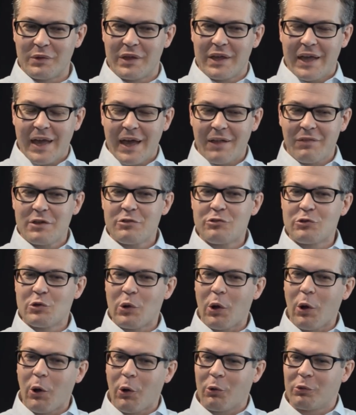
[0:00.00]
at least you
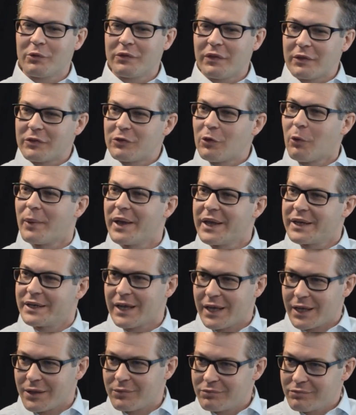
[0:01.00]
own the domain
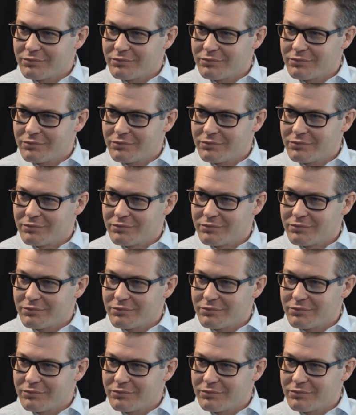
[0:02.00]
name.